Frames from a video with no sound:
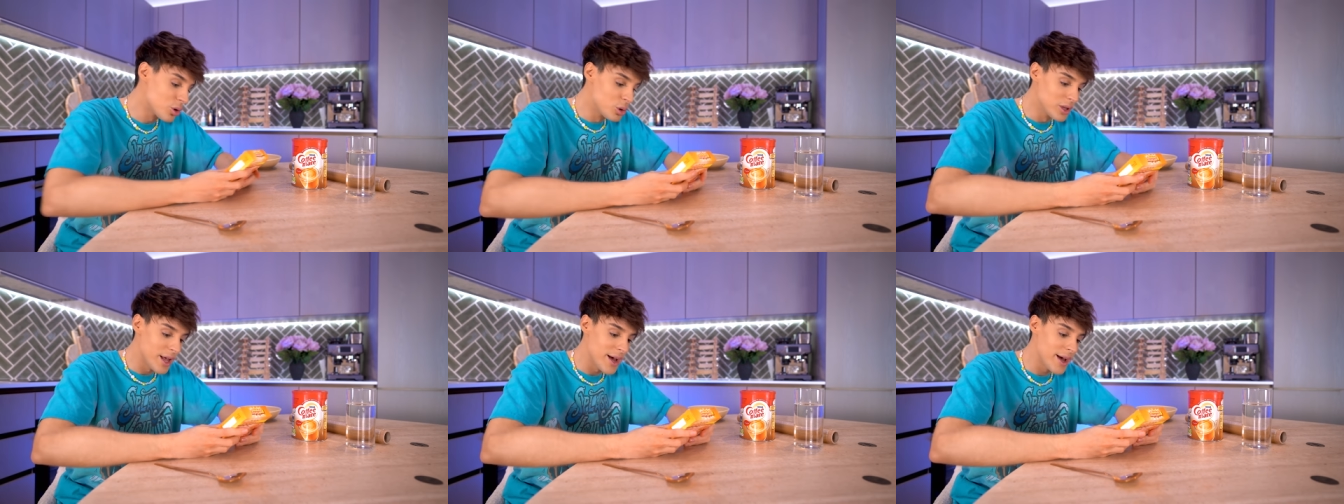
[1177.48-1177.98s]

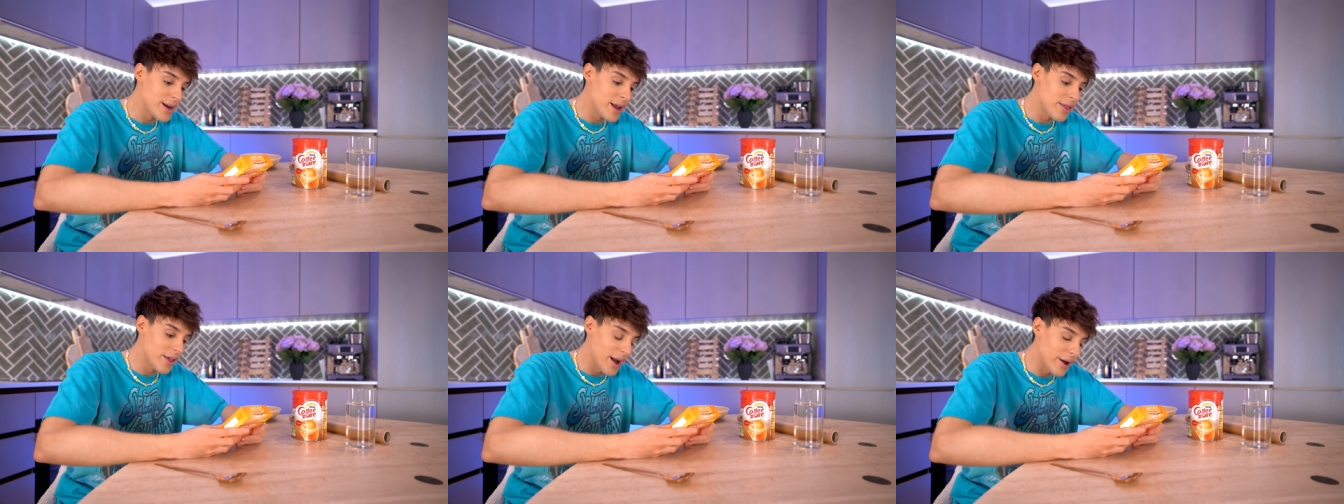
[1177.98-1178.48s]
Kool-Aid
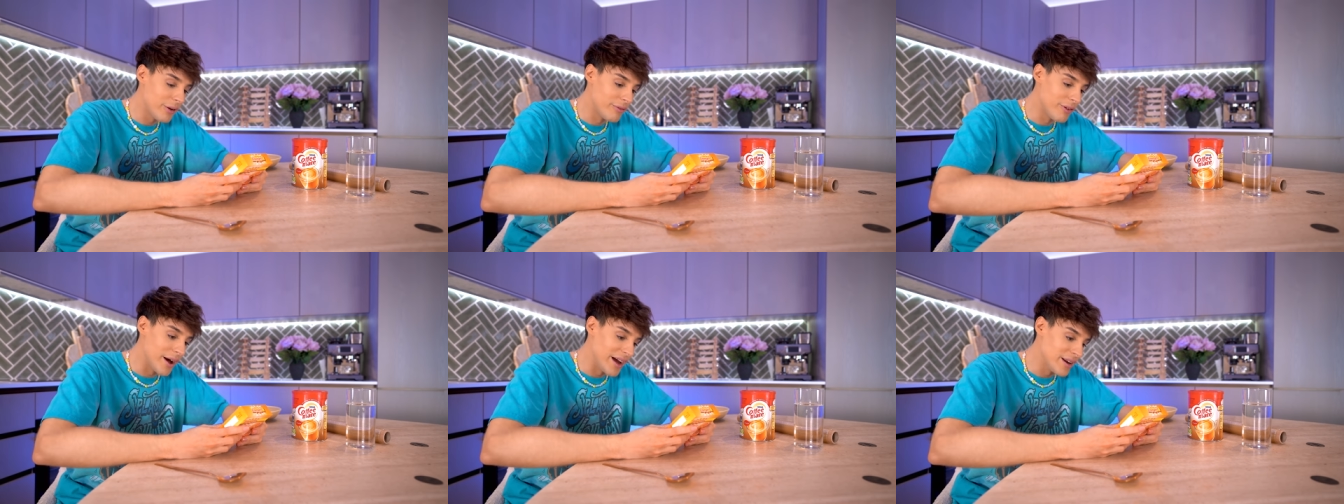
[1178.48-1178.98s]
that I could
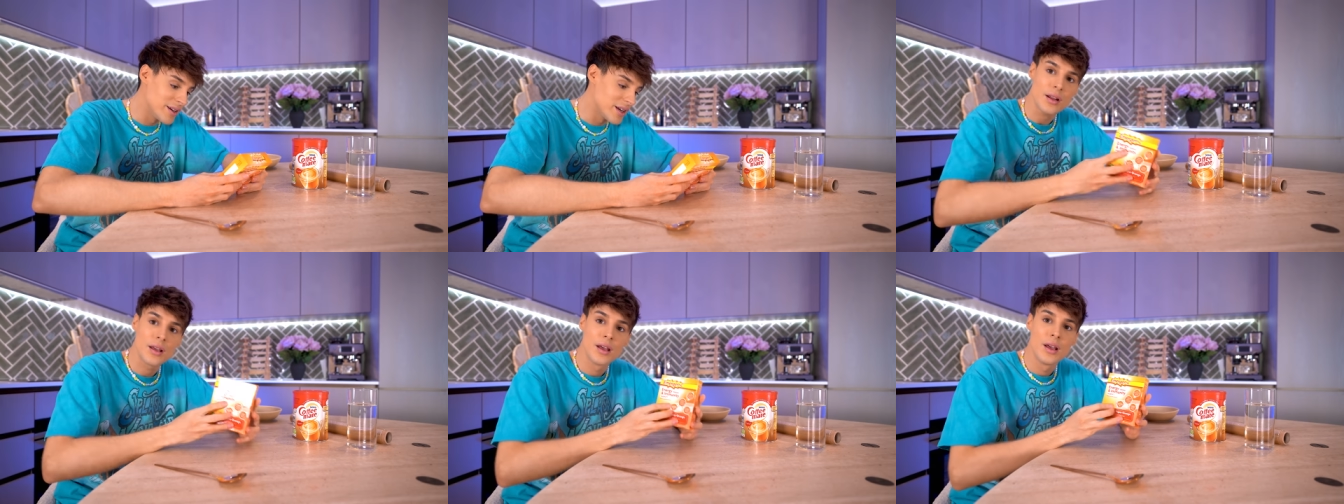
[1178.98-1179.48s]
find
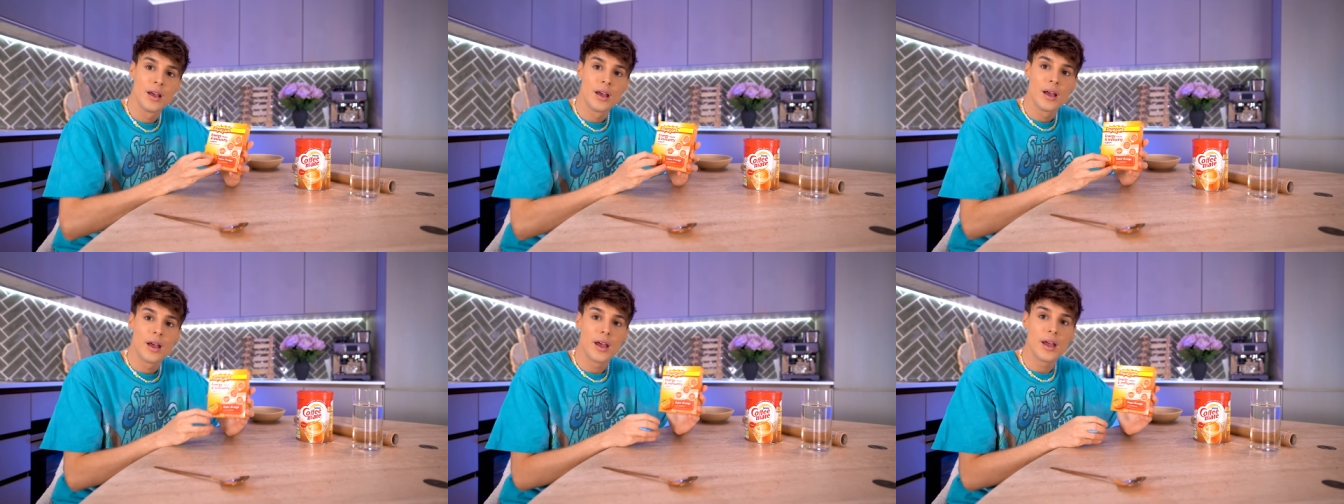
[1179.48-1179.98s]

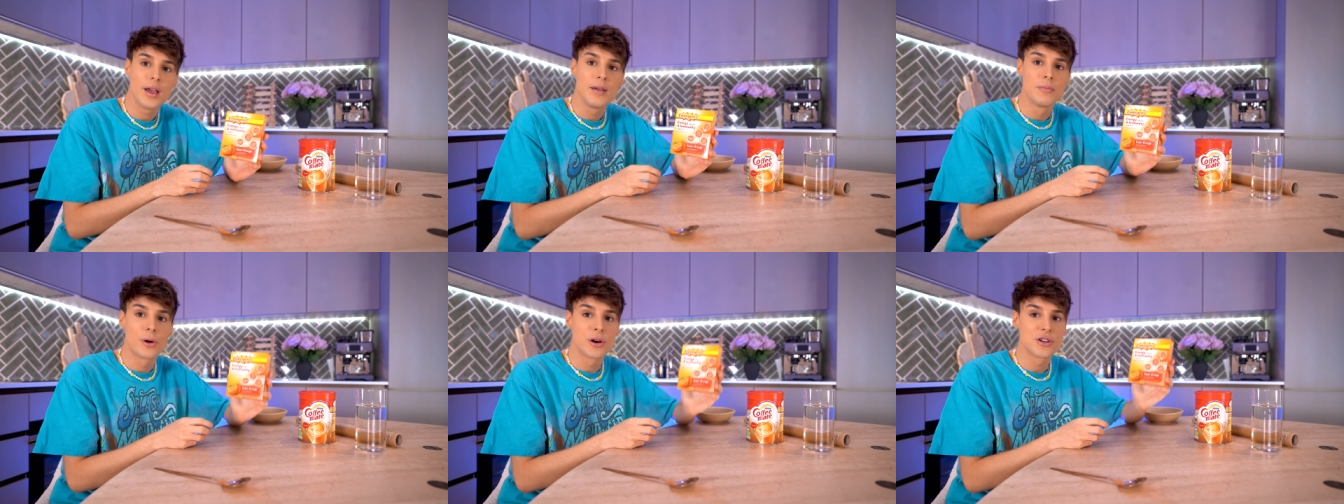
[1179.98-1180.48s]

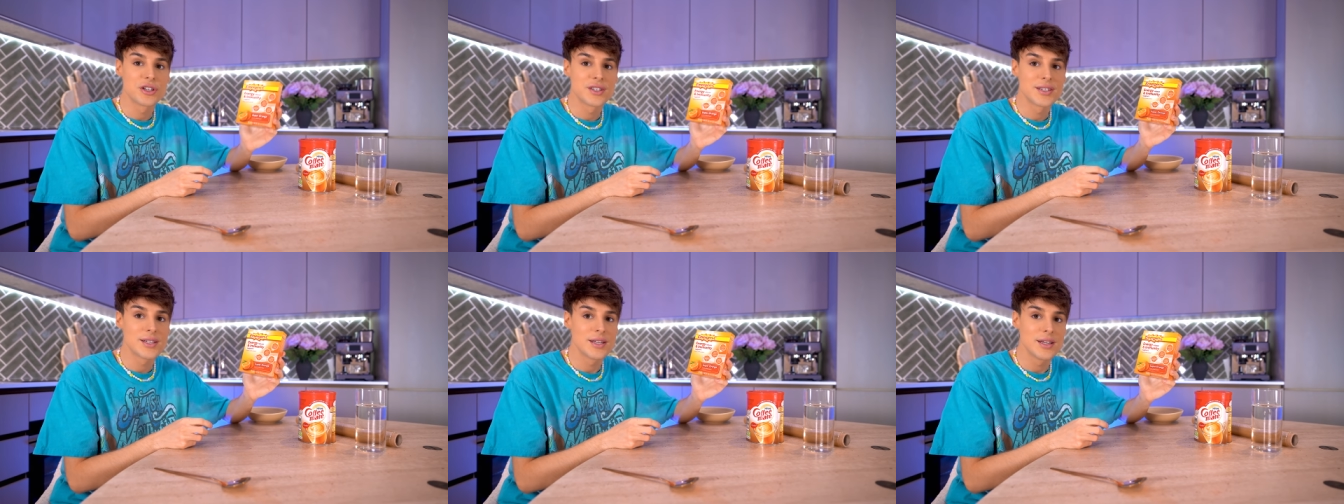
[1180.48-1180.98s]

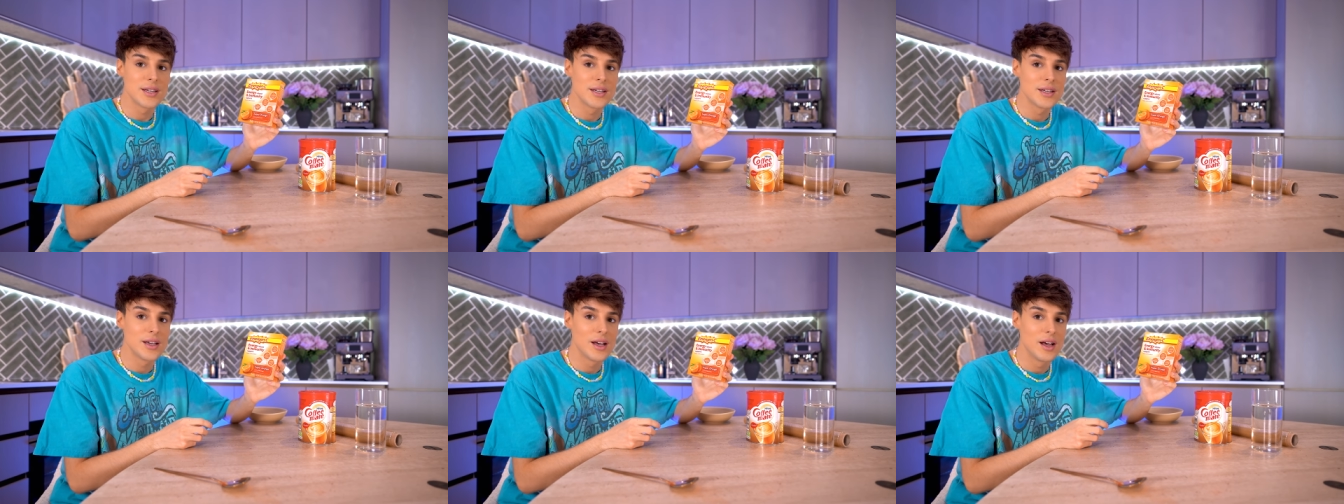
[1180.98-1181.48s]

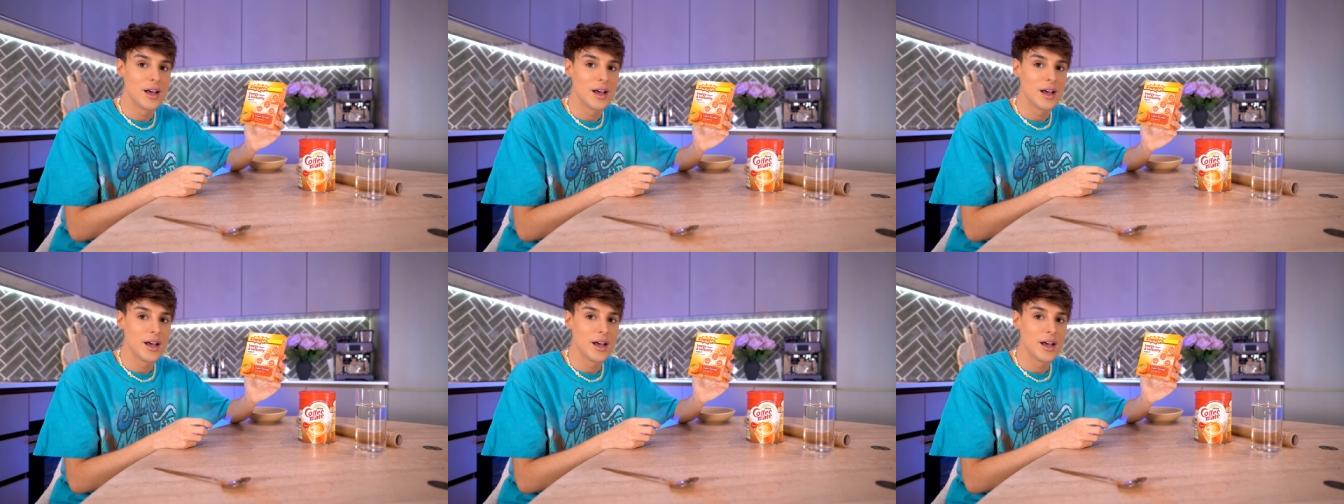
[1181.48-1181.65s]
emergency